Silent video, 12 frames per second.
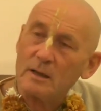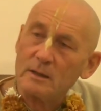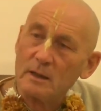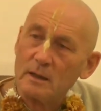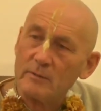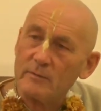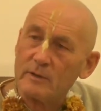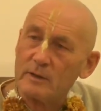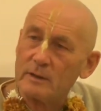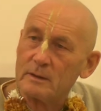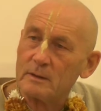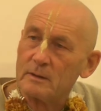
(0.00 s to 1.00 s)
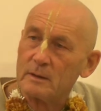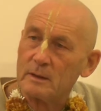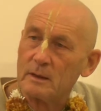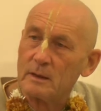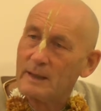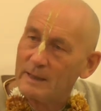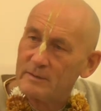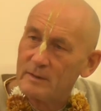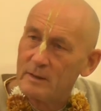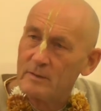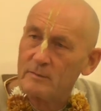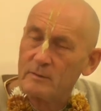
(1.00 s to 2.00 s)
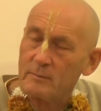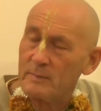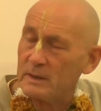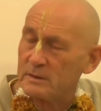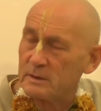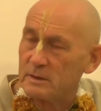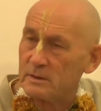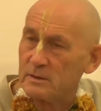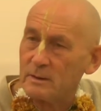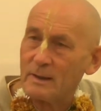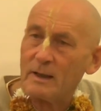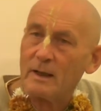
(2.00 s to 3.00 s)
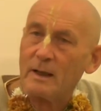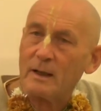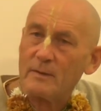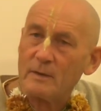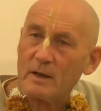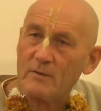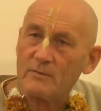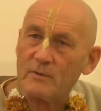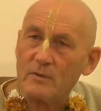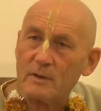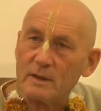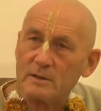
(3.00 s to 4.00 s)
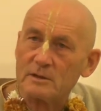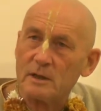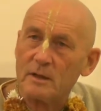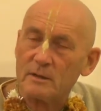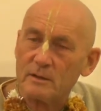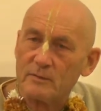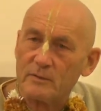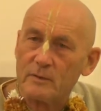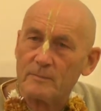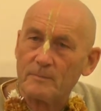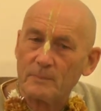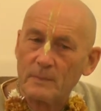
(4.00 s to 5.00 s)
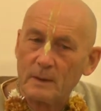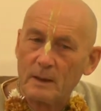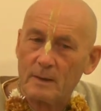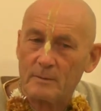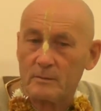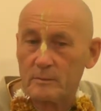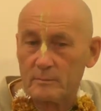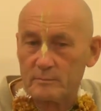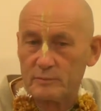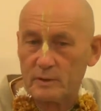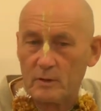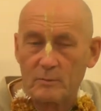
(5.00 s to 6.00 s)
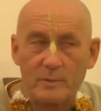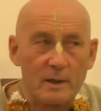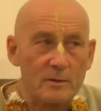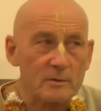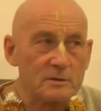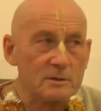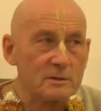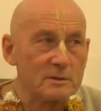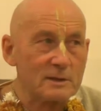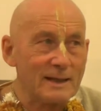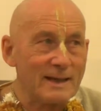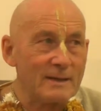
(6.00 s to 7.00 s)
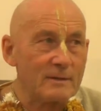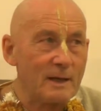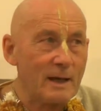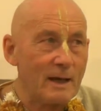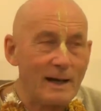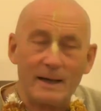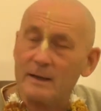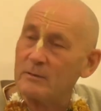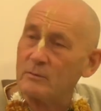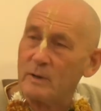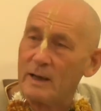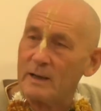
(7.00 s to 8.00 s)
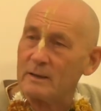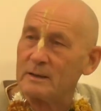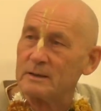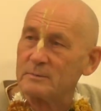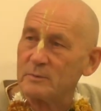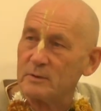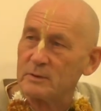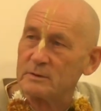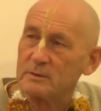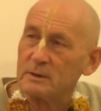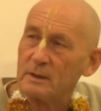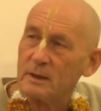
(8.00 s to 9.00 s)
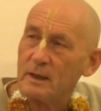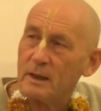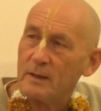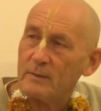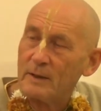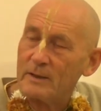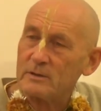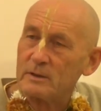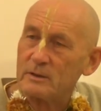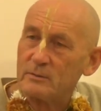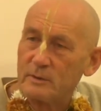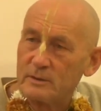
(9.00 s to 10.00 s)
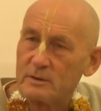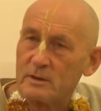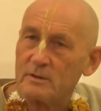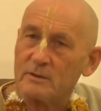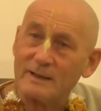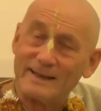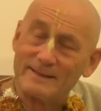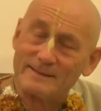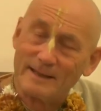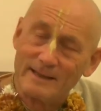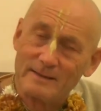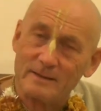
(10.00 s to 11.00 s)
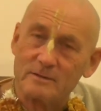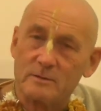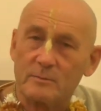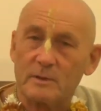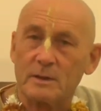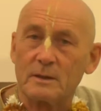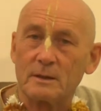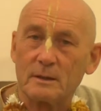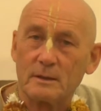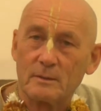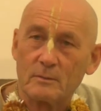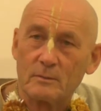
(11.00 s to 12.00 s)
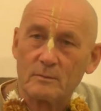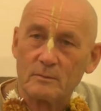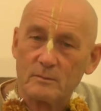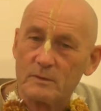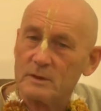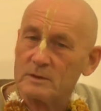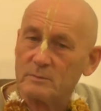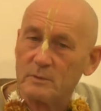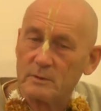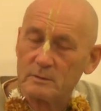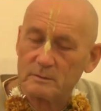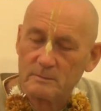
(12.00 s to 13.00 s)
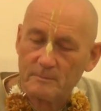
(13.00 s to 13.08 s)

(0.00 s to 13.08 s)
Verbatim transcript: delivering the letter, the message, therefore it is not different. And Prabhupada also said that I didn't write these books, actually Krishna dictated to me these books.